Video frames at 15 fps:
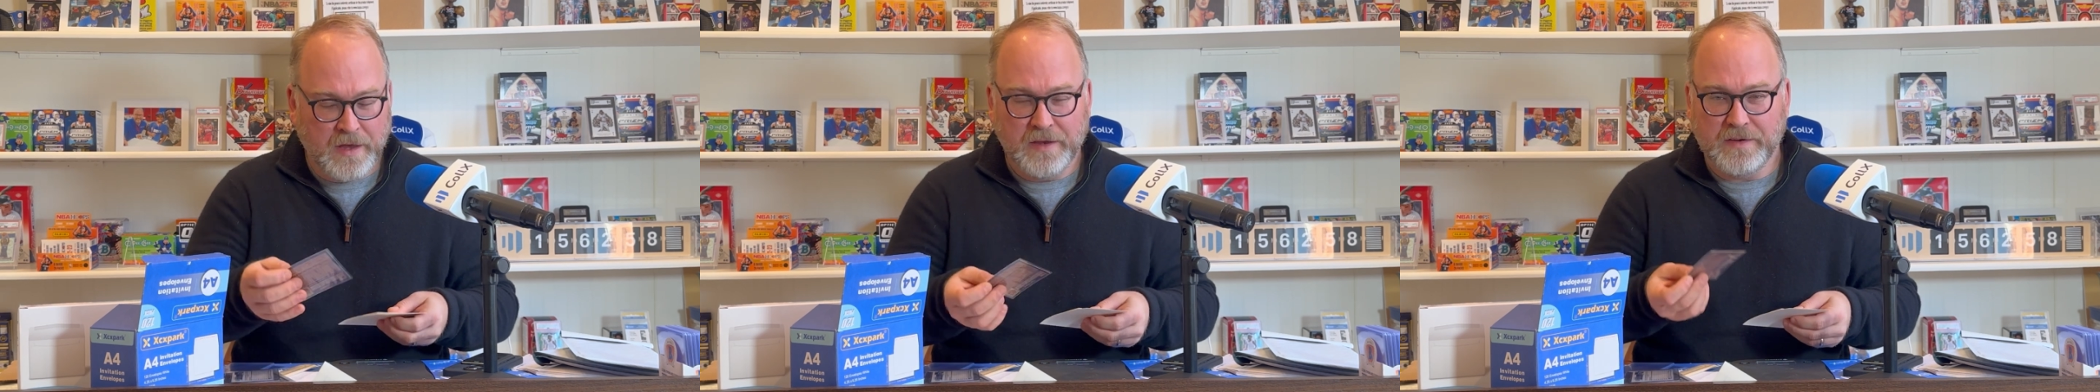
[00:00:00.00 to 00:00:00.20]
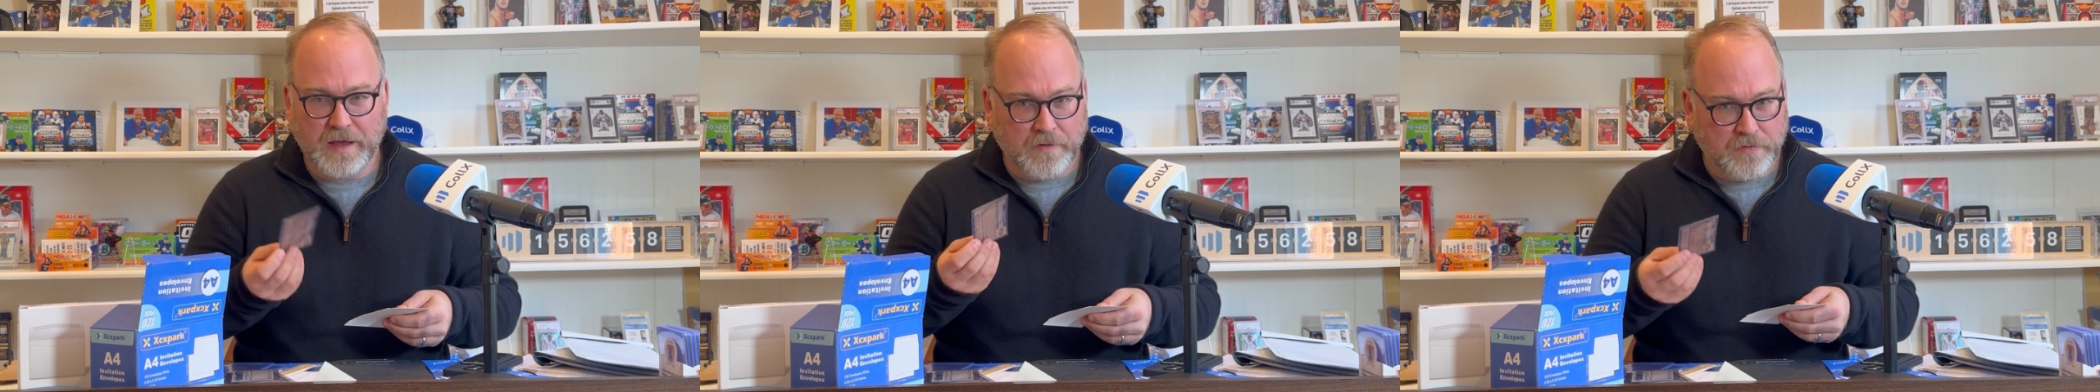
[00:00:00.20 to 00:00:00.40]

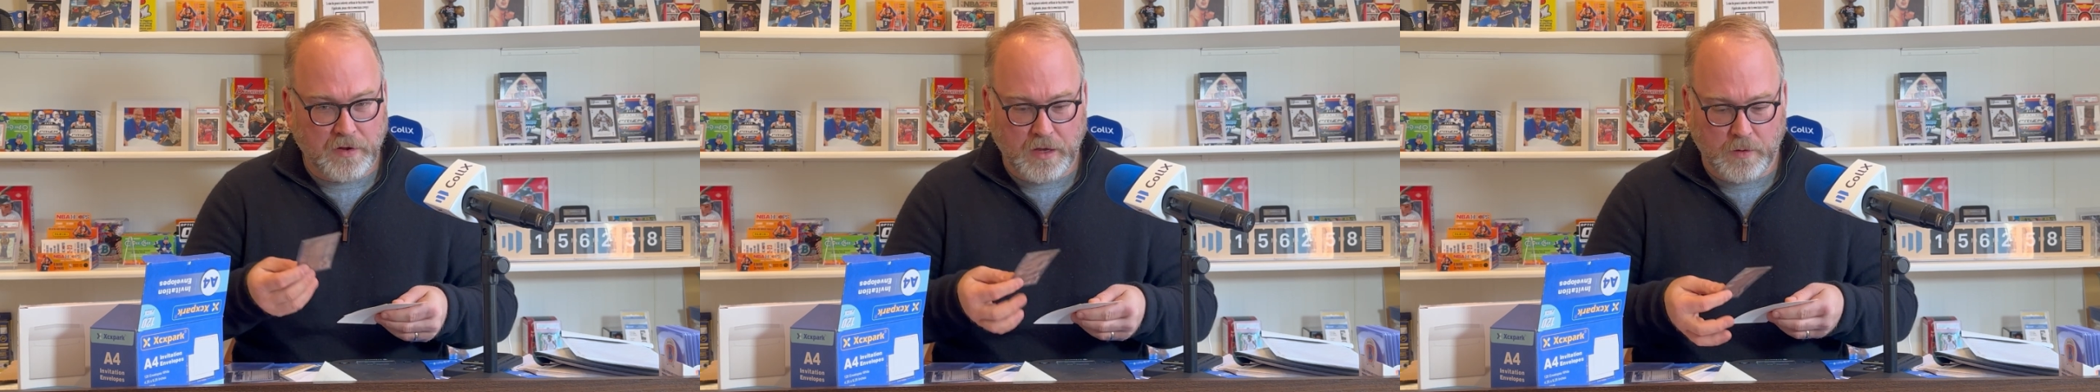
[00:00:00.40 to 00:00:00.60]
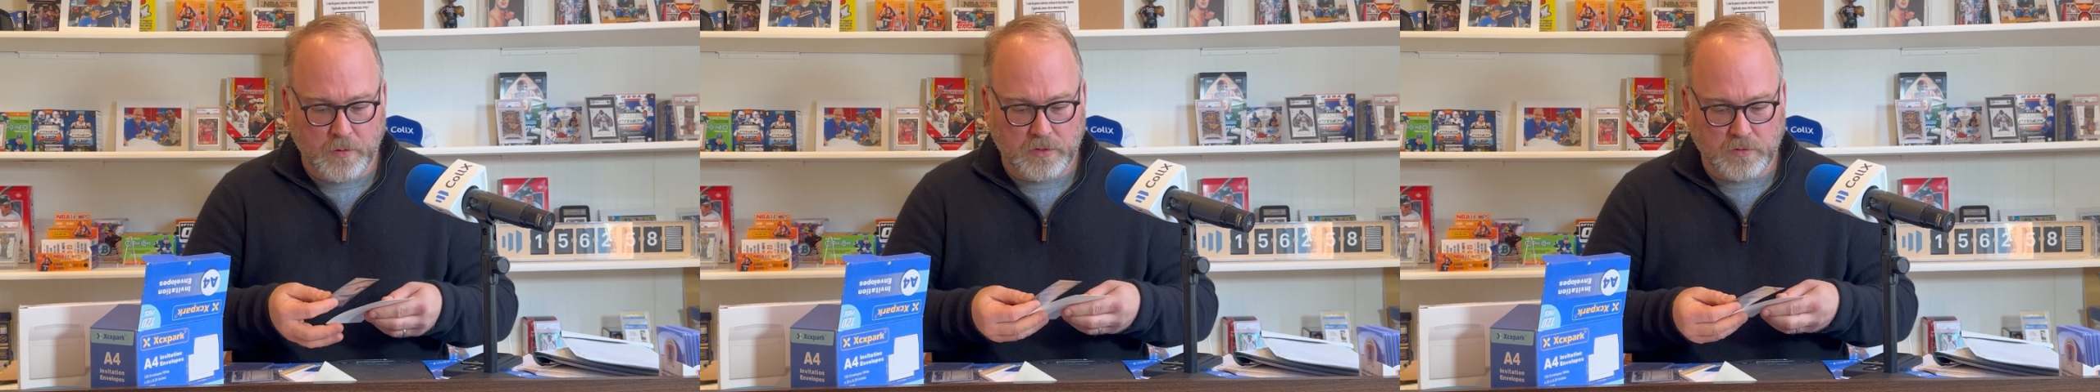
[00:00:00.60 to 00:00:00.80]

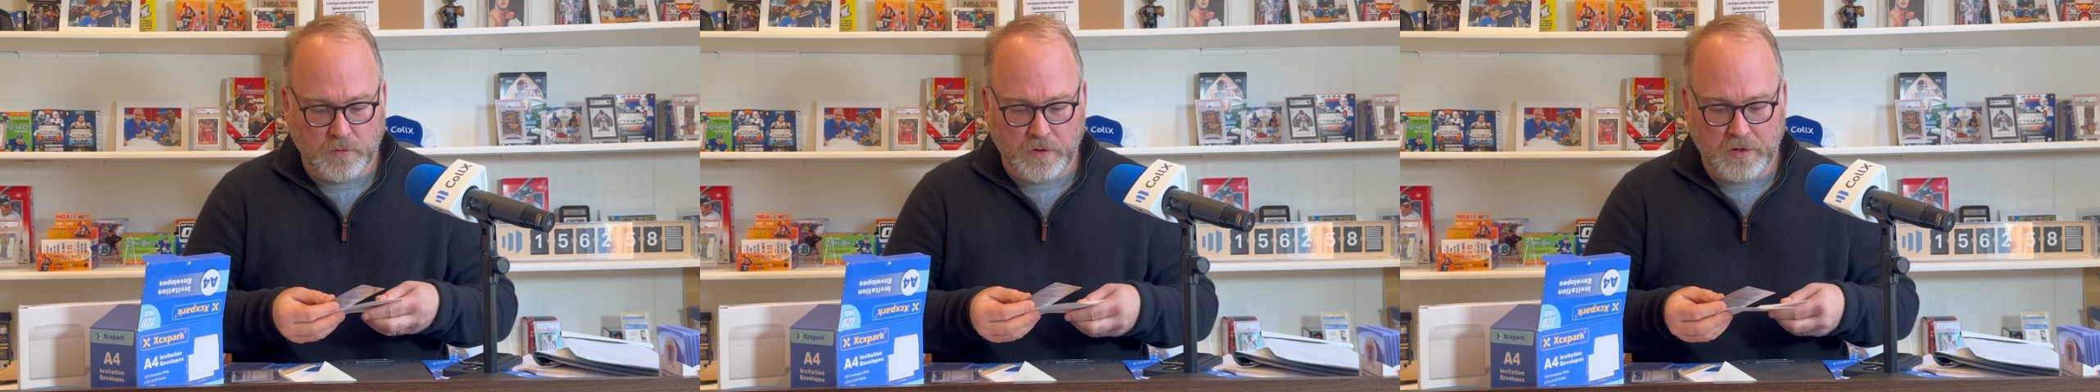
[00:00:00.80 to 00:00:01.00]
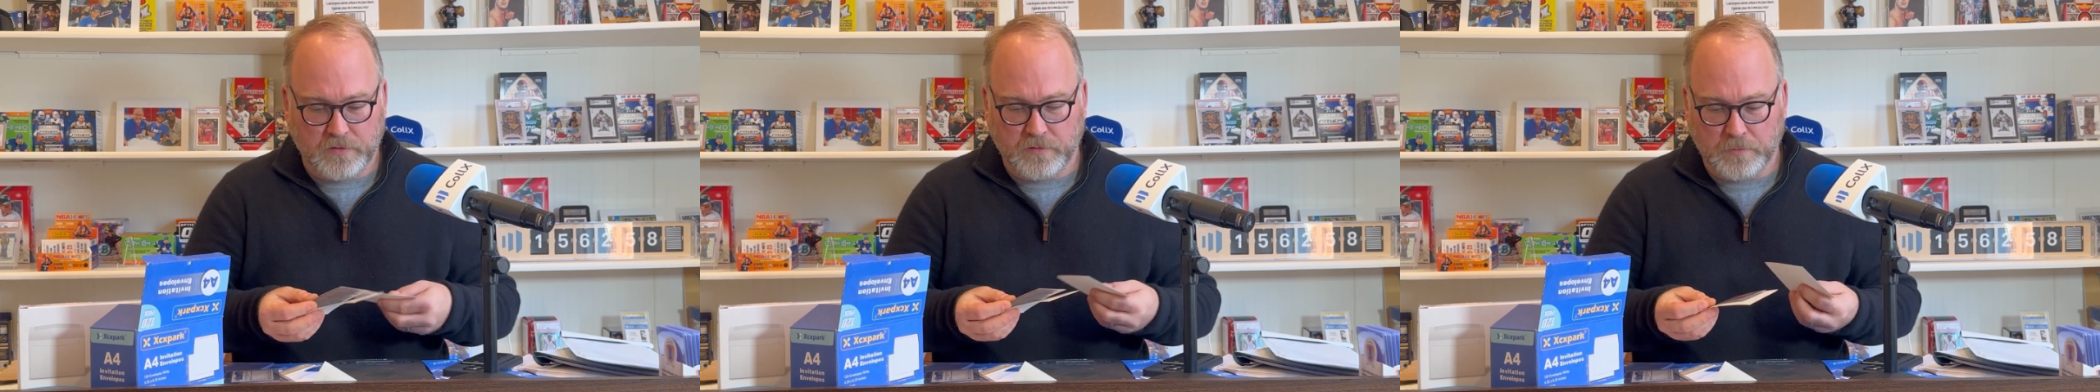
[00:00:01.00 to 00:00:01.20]
definitely I would
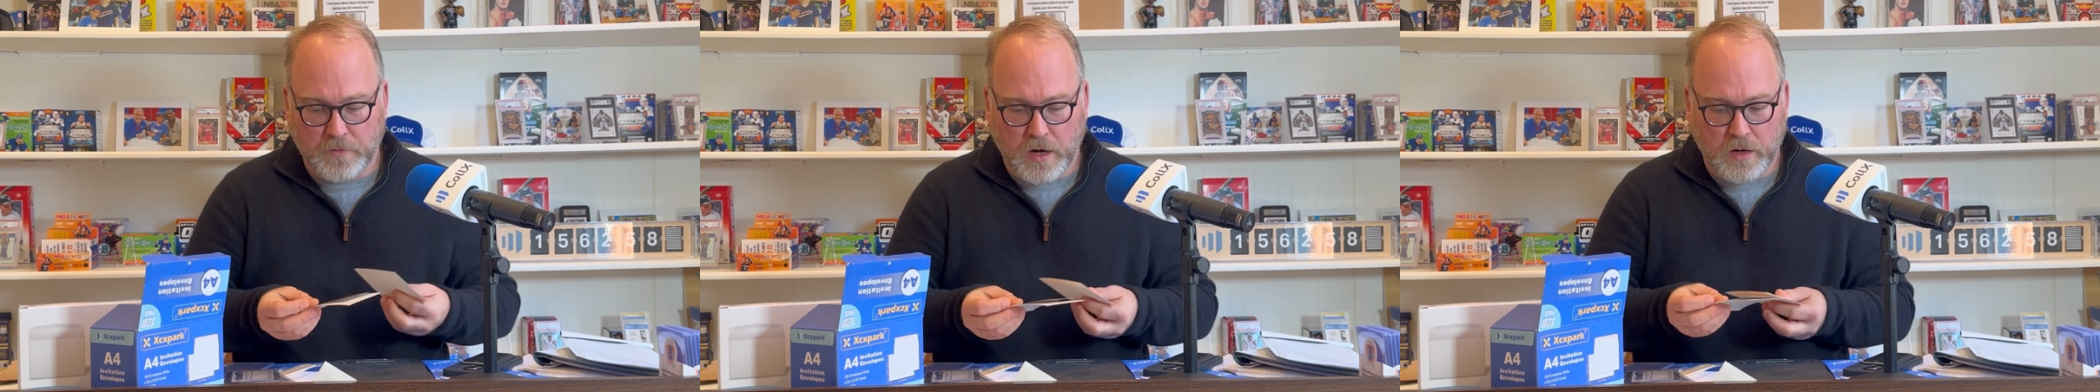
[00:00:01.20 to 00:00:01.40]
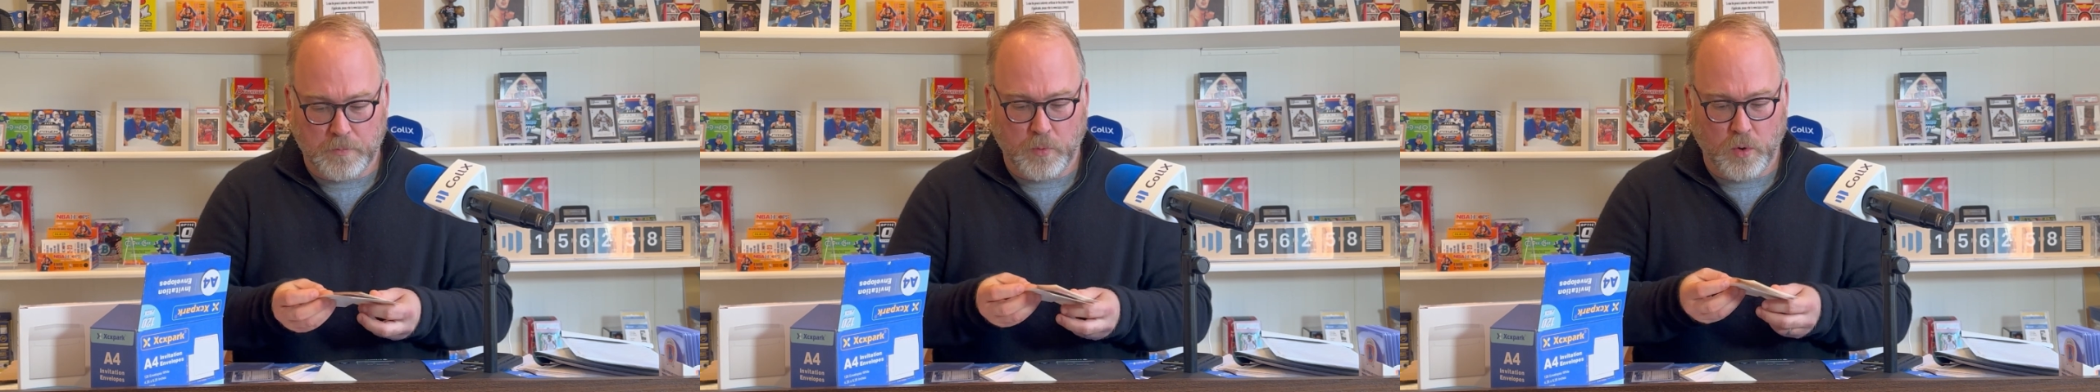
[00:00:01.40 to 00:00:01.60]
throw it in some
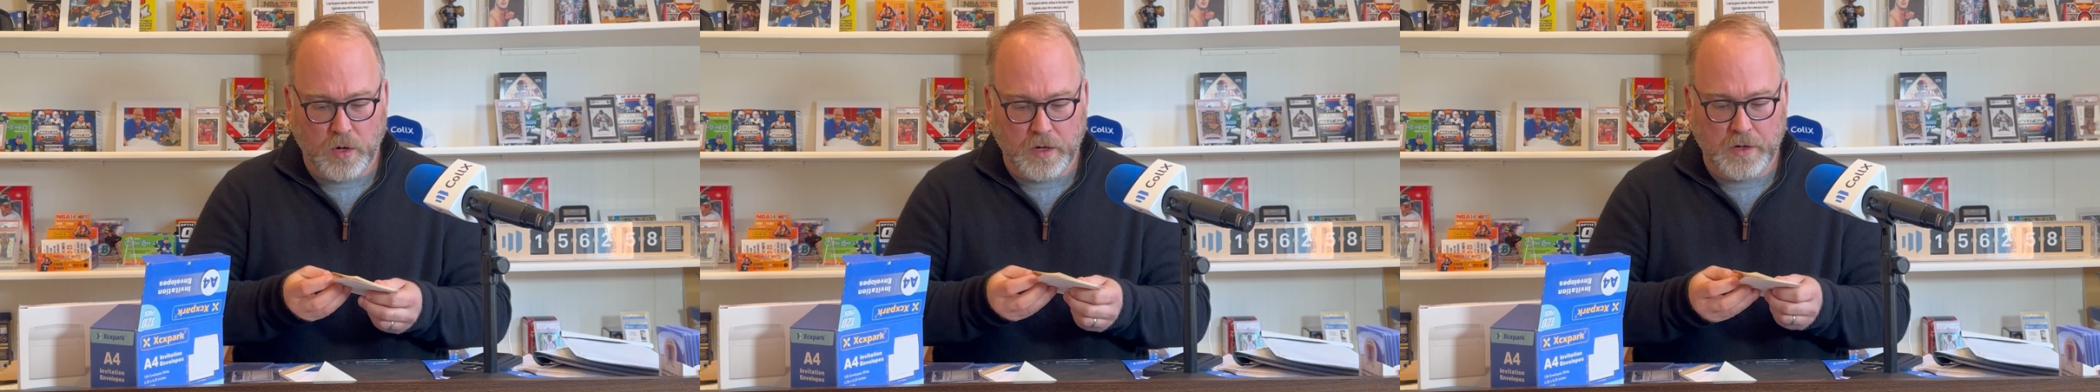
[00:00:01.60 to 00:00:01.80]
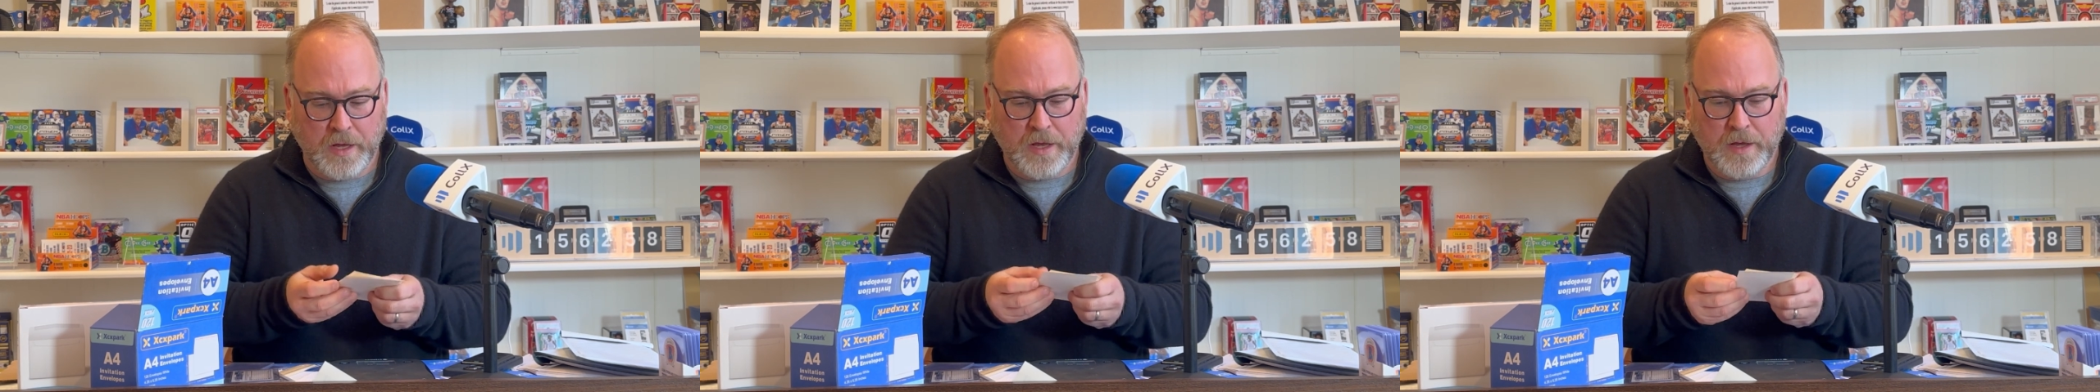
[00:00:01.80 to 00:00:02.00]
cardboard,